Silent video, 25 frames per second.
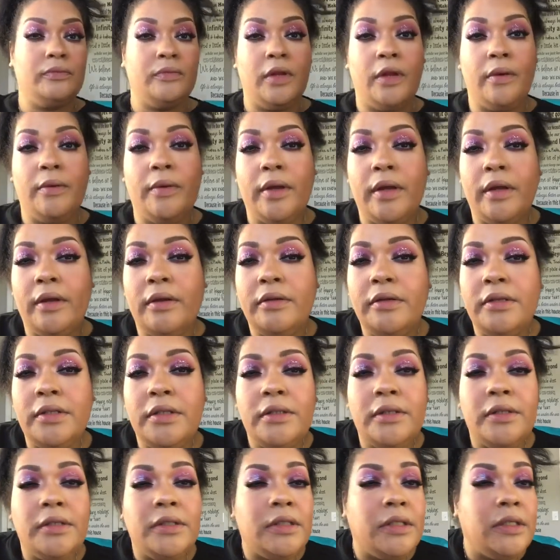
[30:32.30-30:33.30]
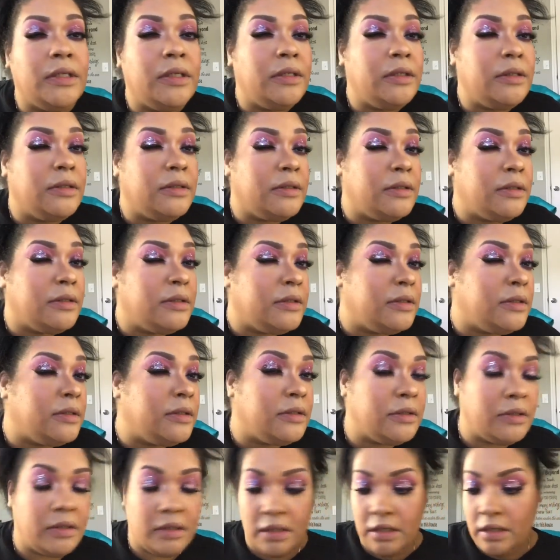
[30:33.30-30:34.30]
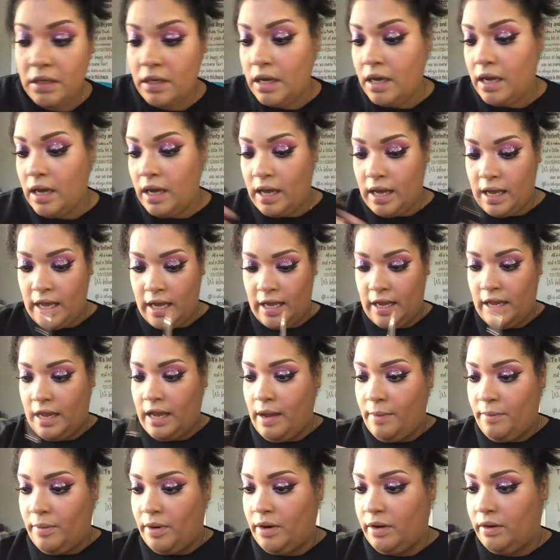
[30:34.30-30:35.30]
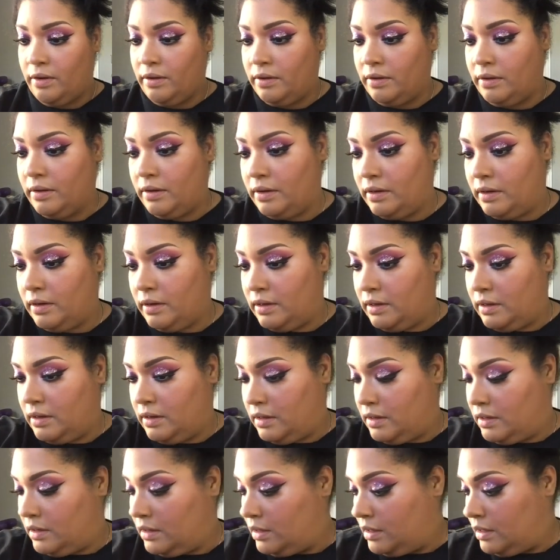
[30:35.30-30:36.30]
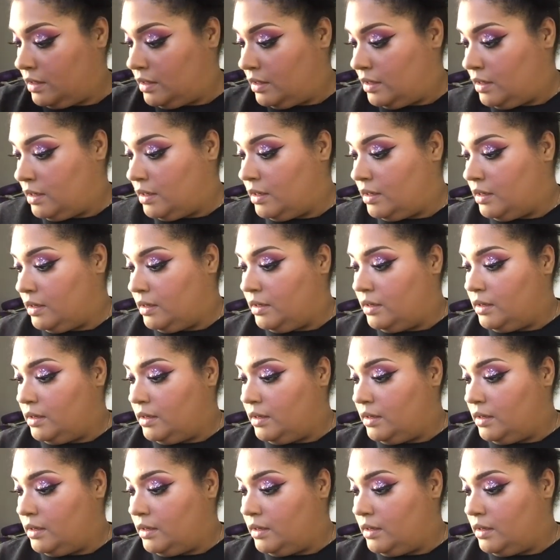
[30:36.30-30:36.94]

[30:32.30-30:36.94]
There we go. So I see. Okay, I'm gonna